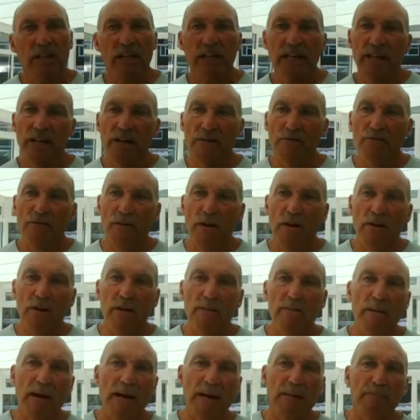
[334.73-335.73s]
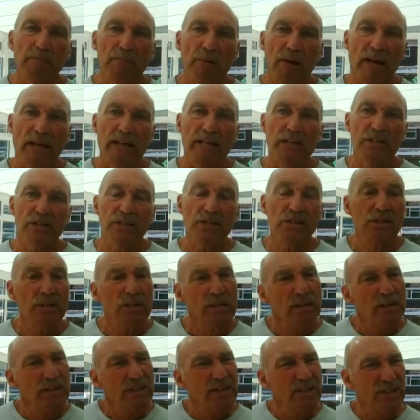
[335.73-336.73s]
in a very bad place
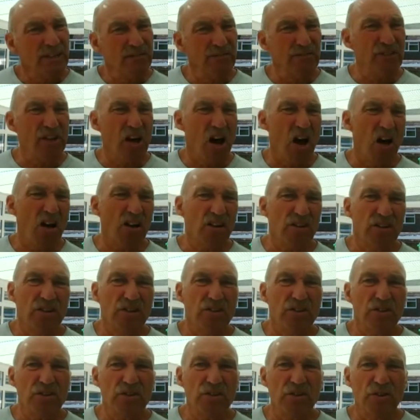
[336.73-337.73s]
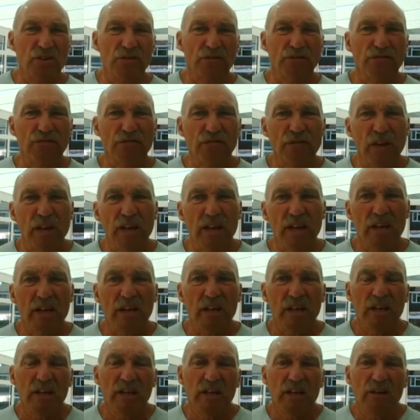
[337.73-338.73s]
of darkness, of fear,
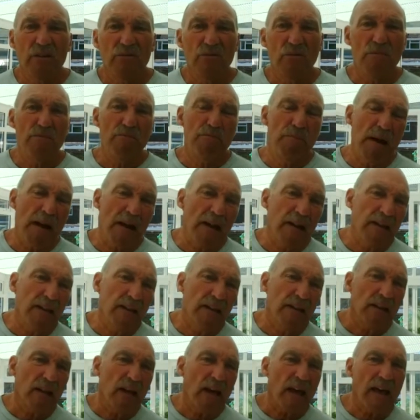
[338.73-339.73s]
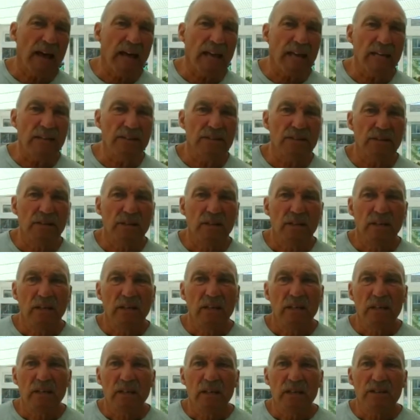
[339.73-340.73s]
rebellion, hate,
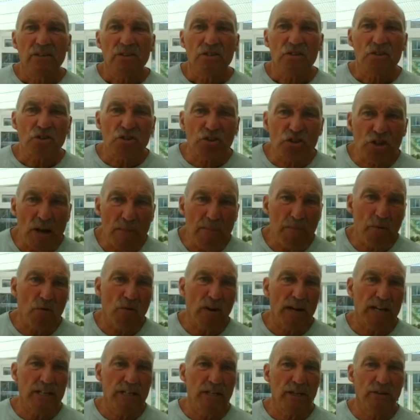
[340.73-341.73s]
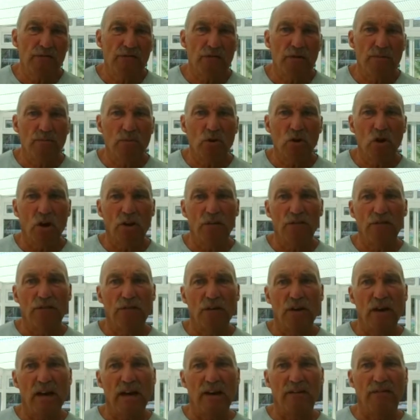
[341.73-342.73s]
separated from God
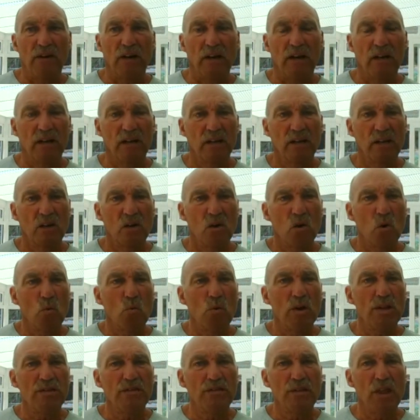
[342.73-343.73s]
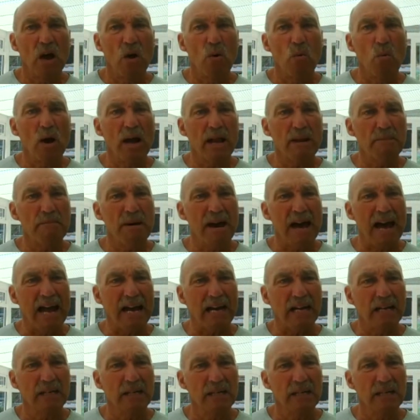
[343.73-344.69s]
forever with no way back.